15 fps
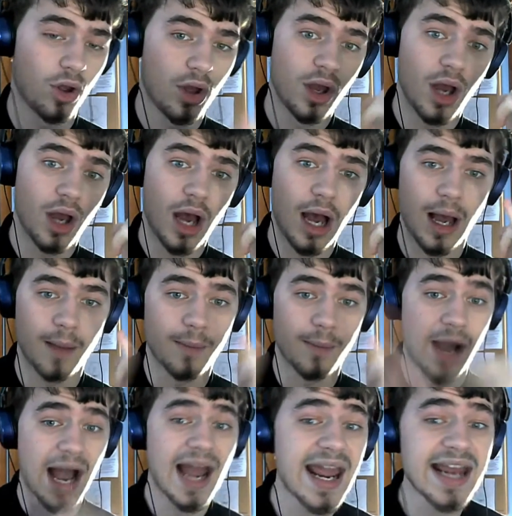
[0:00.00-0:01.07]
um,
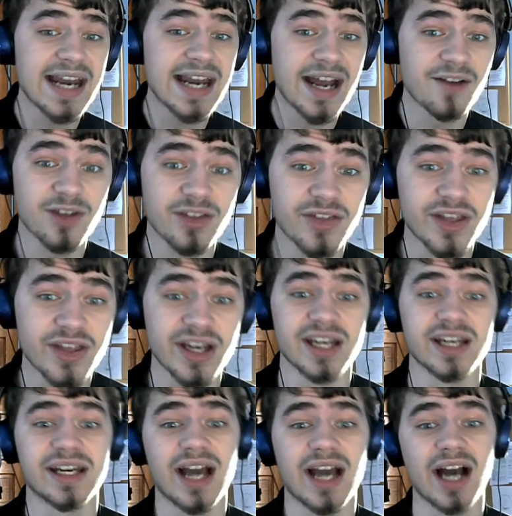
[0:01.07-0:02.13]
I Hate
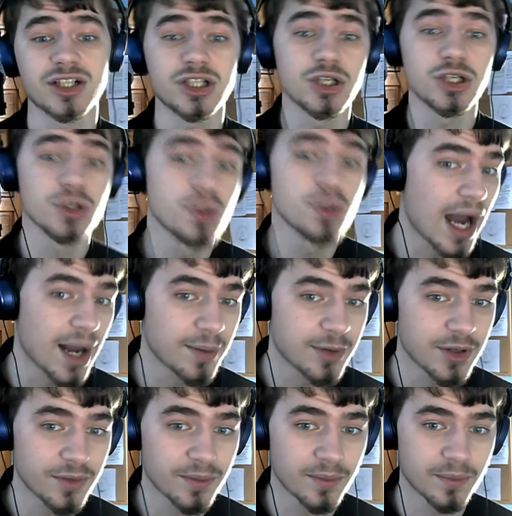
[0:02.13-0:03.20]
Everything got two
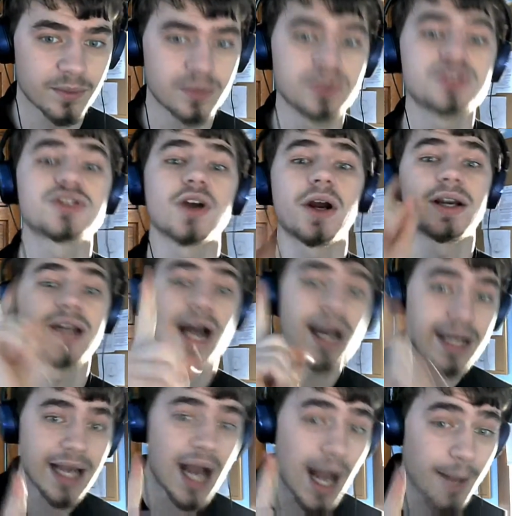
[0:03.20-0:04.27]
copy, sorry, not
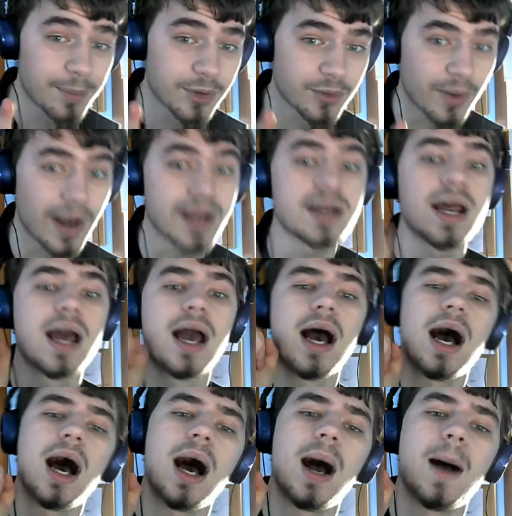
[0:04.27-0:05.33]
copyright,
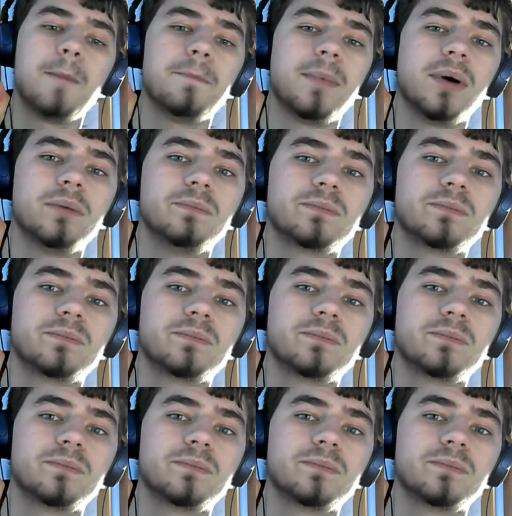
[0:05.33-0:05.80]
um,